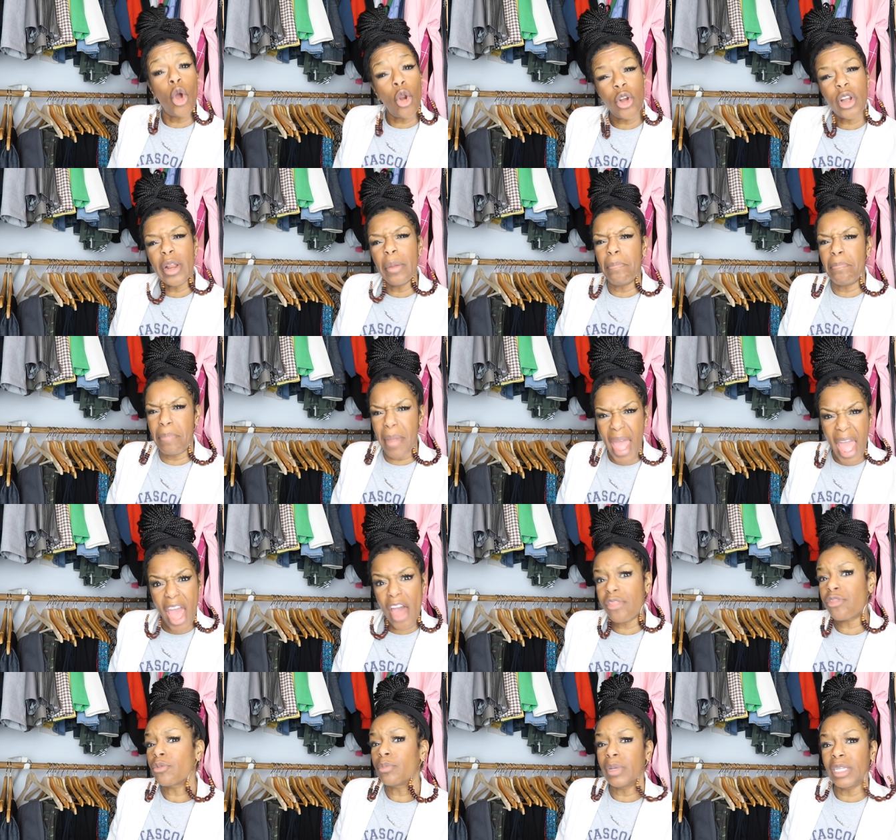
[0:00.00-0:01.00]
go to the
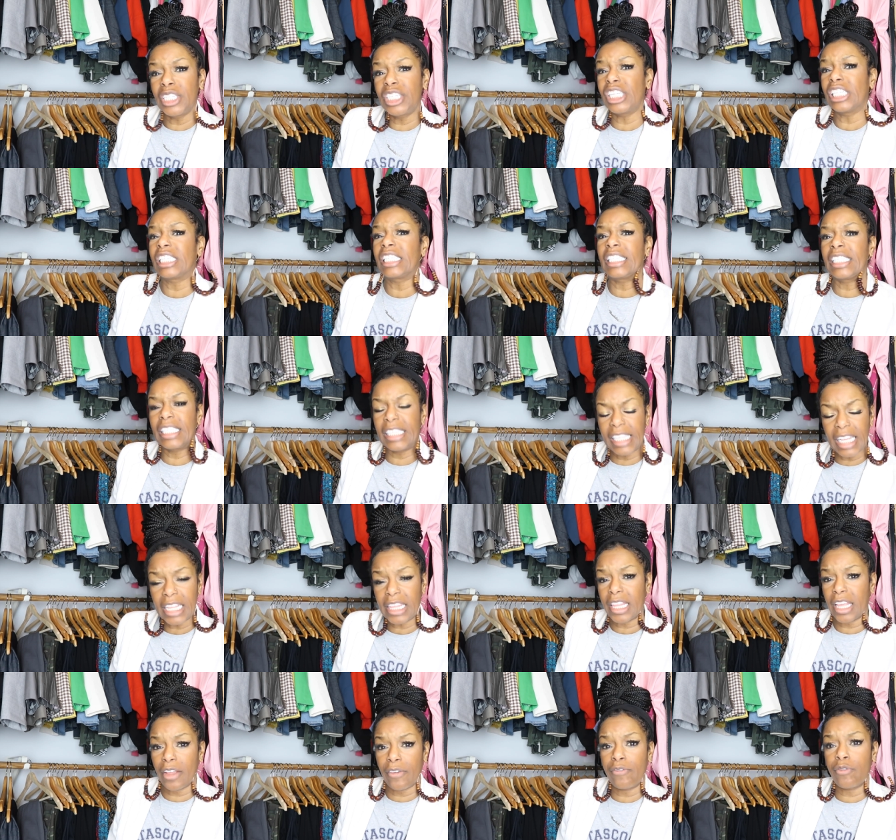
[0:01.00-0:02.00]
bathroom and just
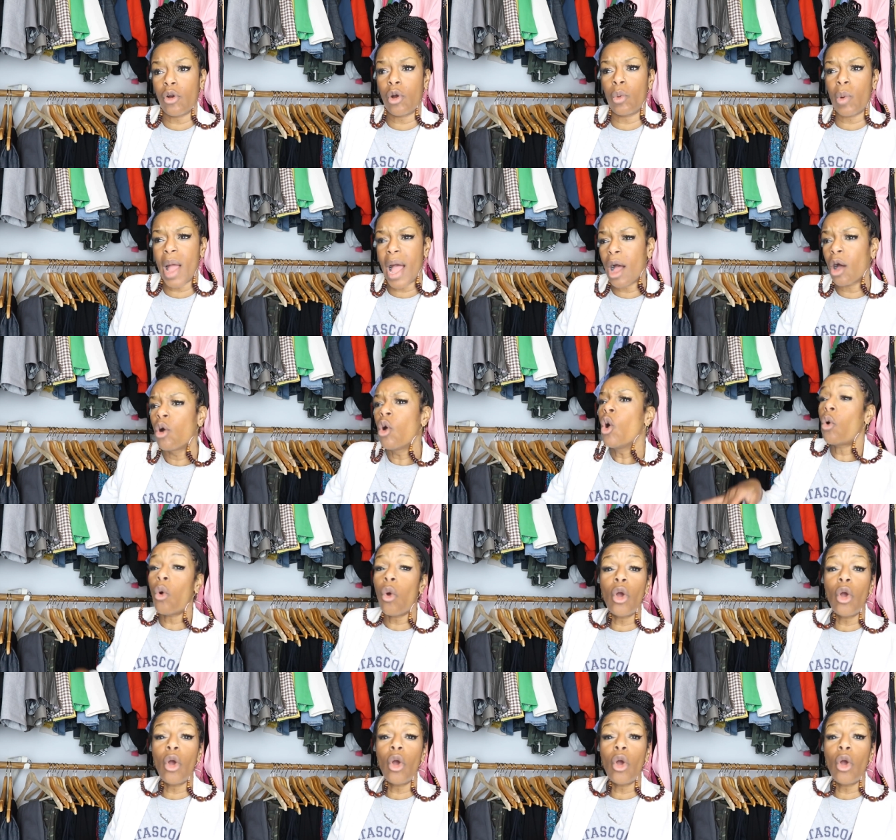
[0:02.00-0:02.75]
sit there for a while.